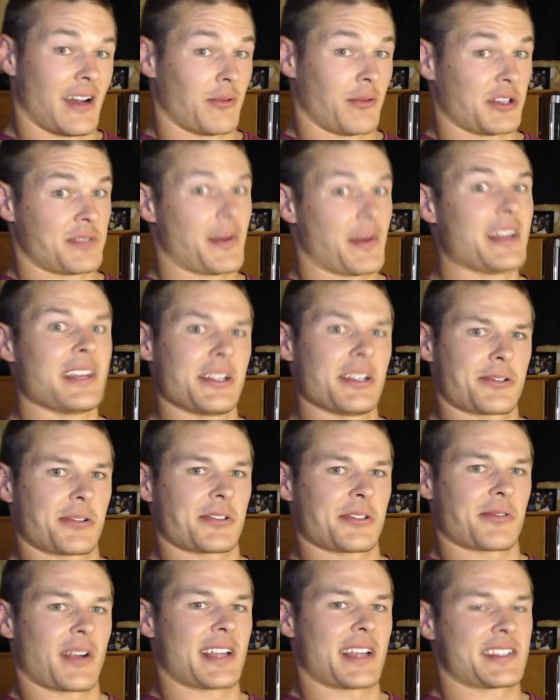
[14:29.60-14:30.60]
which meant
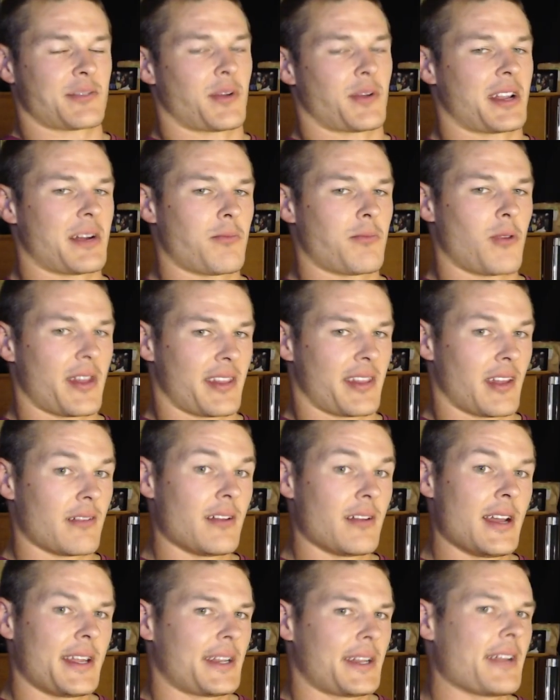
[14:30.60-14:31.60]
interest rates went up with it.
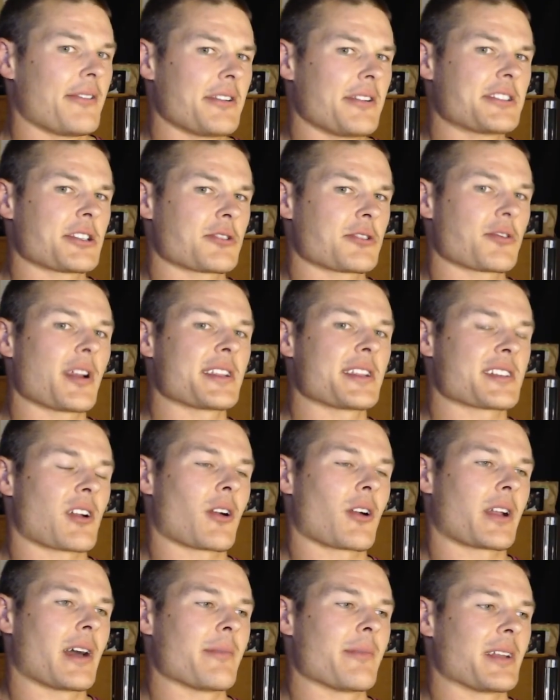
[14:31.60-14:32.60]
Now, interest rates
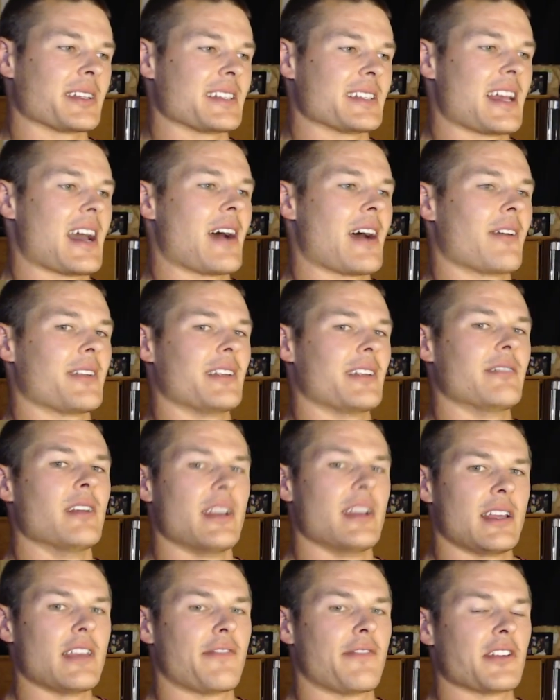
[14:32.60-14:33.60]
are coming down, and
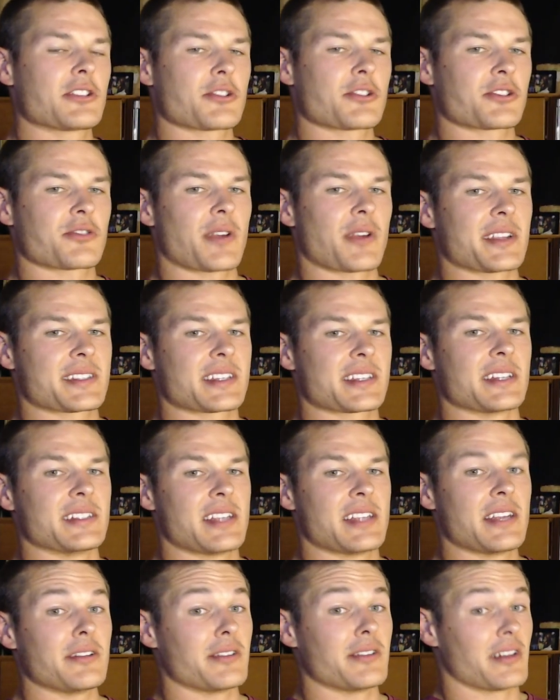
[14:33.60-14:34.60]
if interest rates
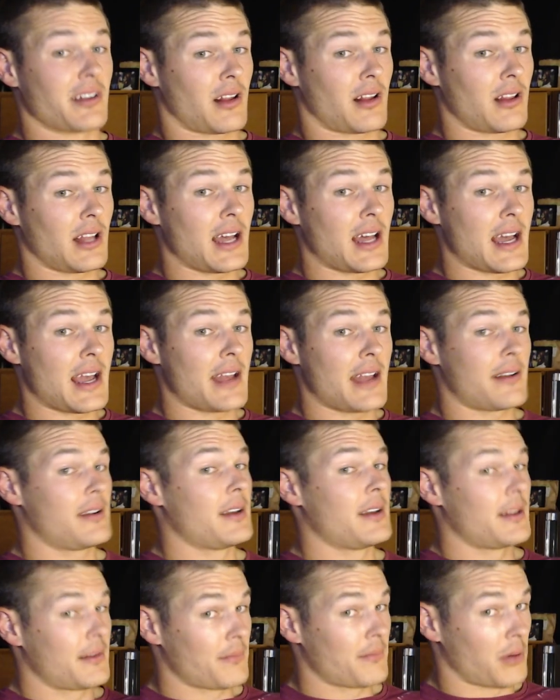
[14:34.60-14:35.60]
continue to decline,
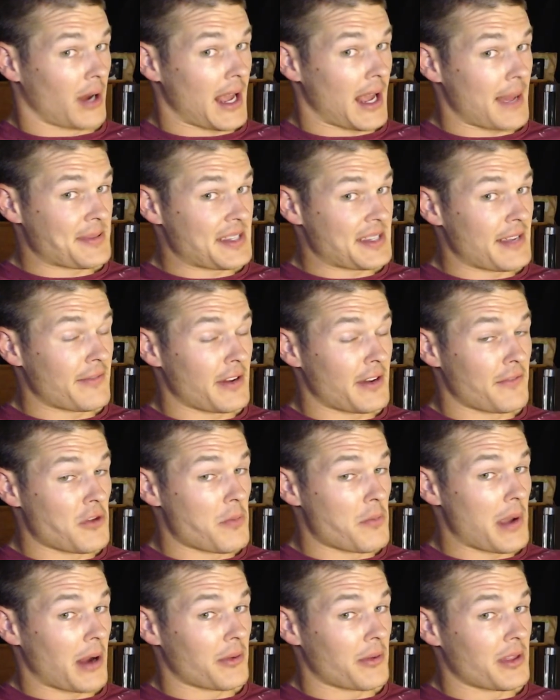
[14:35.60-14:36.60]
perhaps even if
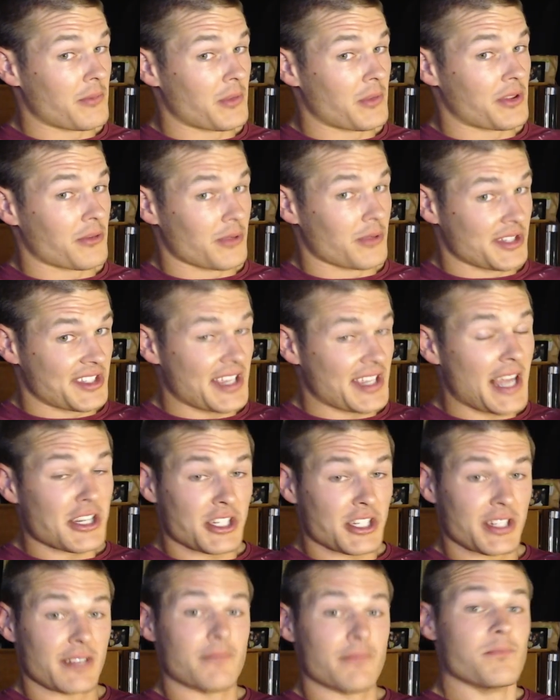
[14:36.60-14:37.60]
you paired them with a
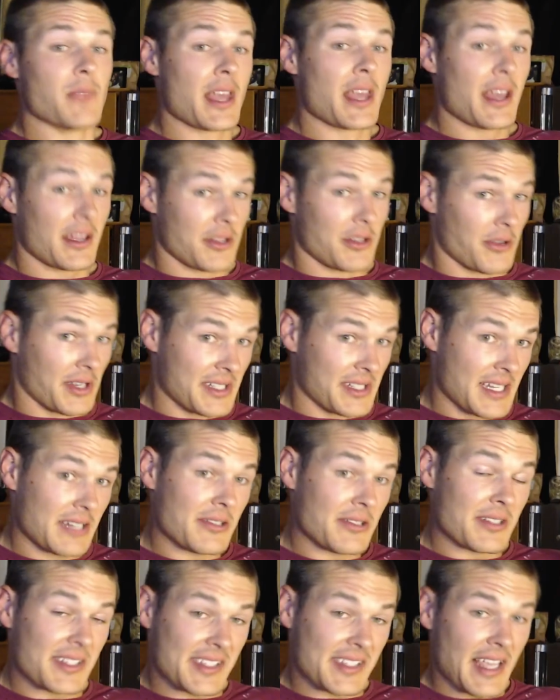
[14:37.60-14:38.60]
recession, you
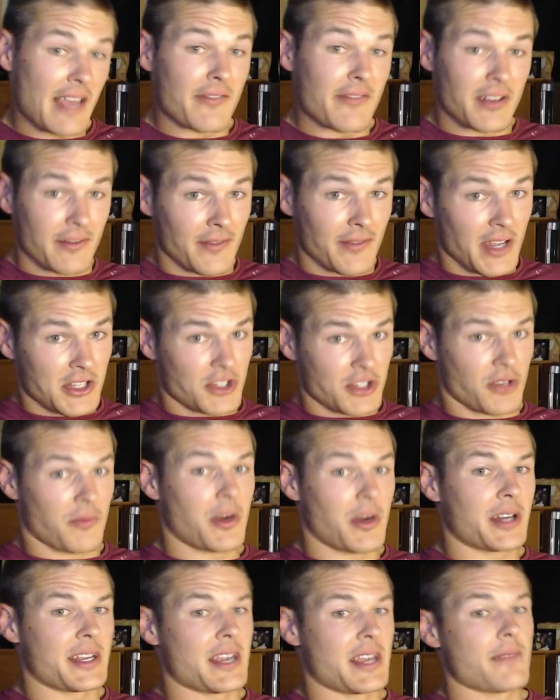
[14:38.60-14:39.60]
continue to save and invest your
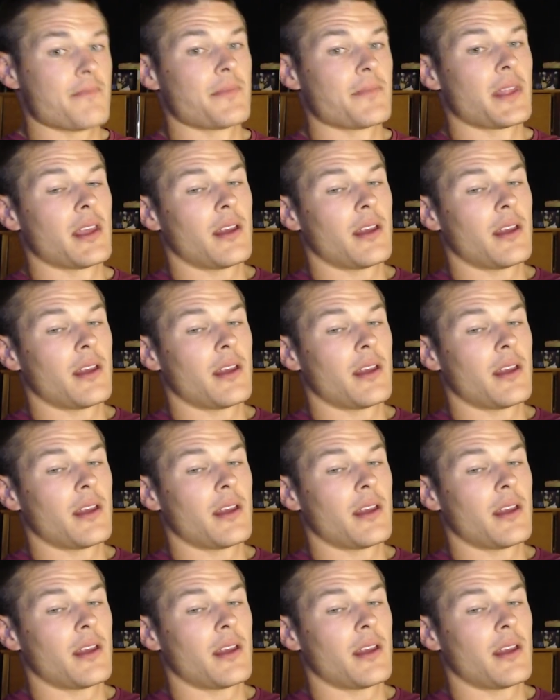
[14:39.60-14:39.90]
money,